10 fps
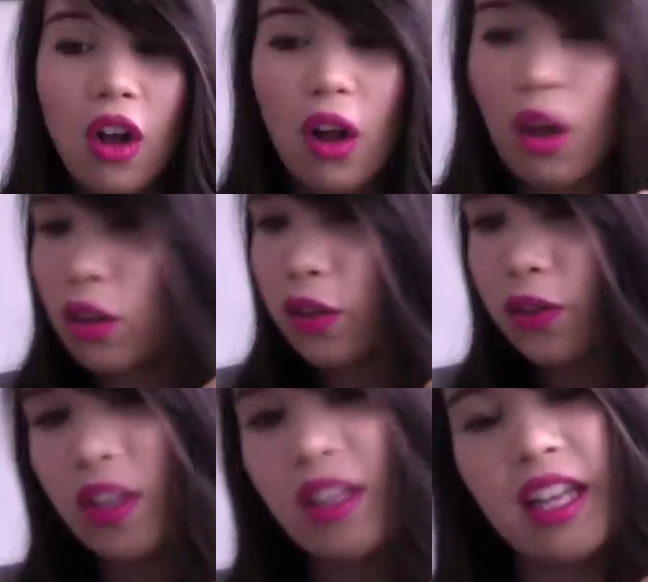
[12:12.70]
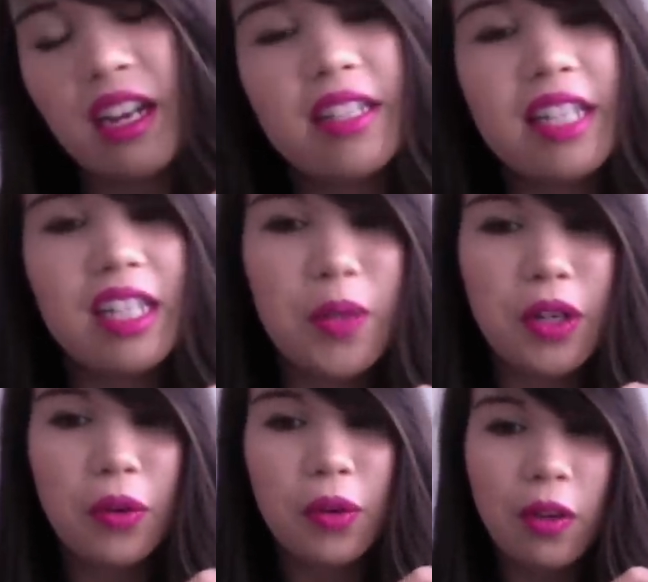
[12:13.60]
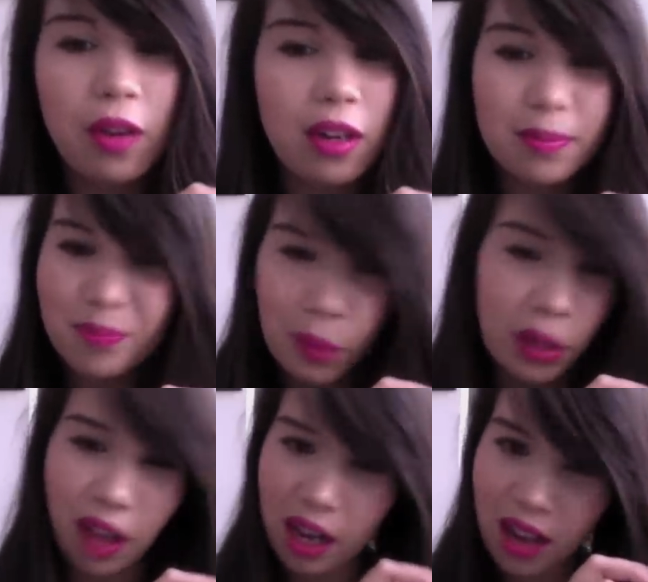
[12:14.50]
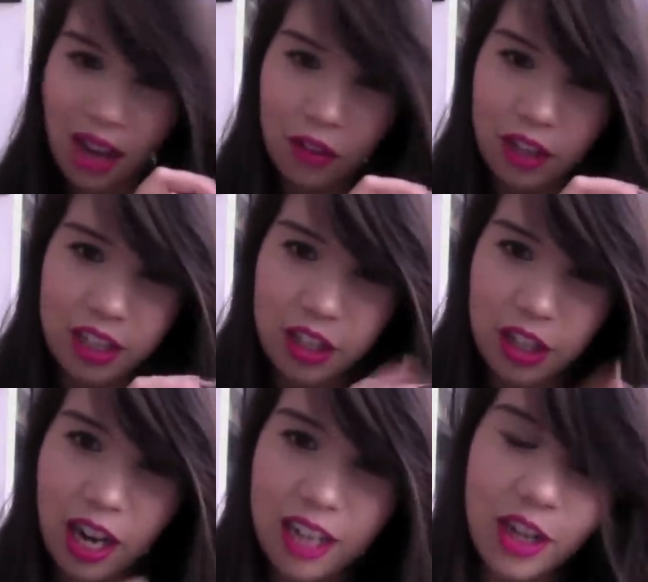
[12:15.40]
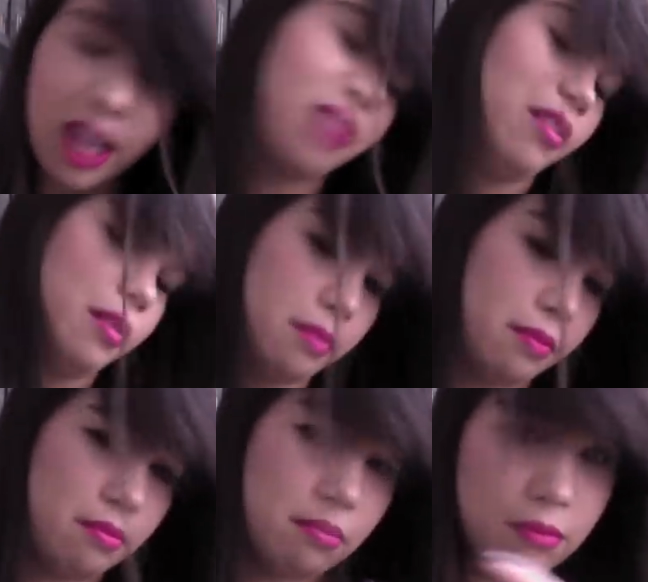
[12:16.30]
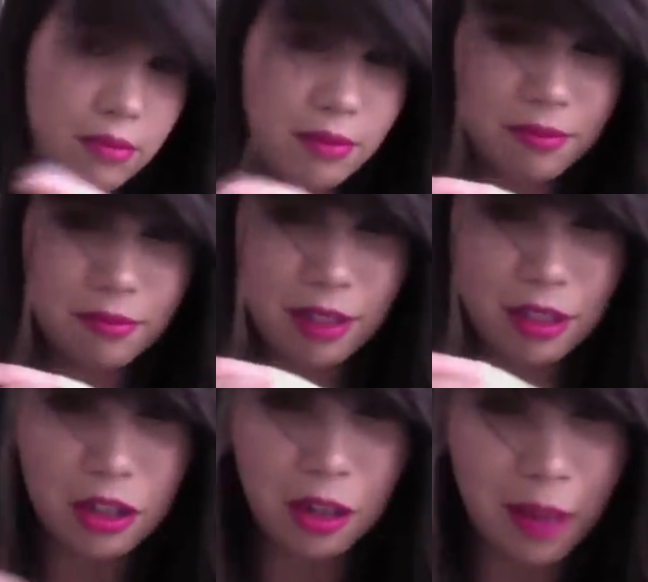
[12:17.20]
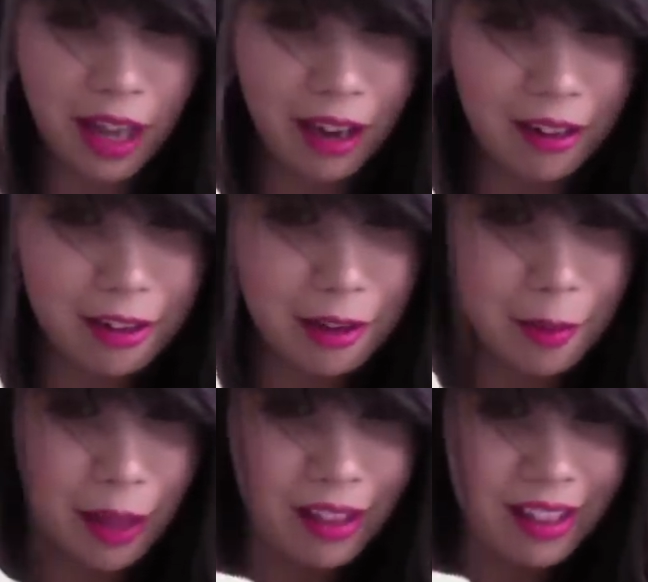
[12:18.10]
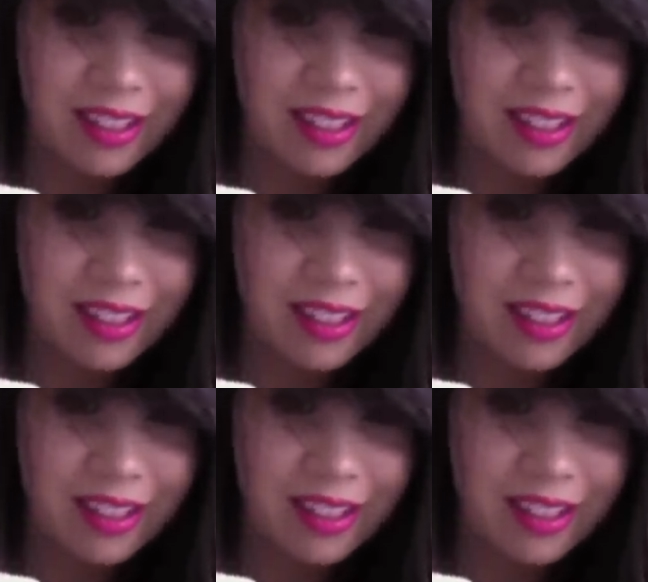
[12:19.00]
all over the lid on days when you don't really want to put a lot of effort into your eyeshadow. I shut my hair into the palette.